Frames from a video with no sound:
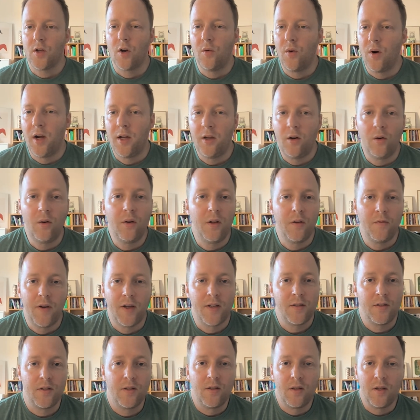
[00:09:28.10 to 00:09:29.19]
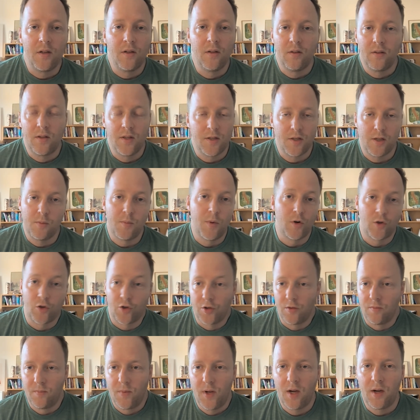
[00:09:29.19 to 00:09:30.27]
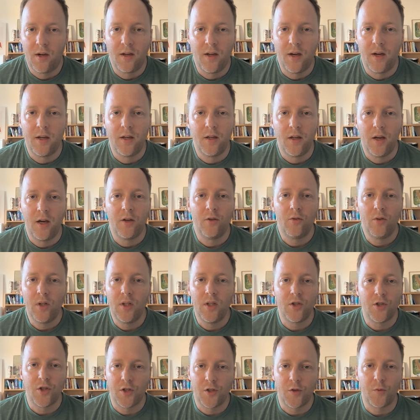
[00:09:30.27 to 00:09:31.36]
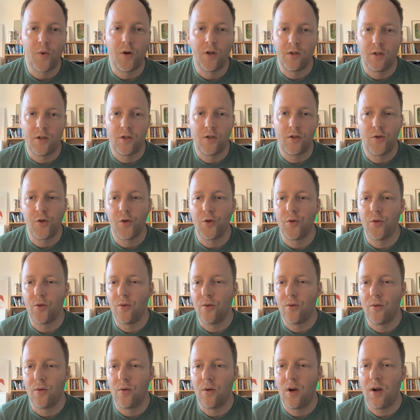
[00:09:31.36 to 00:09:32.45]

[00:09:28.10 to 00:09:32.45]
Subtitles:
I only invested in Distalmotion. I really just wanted to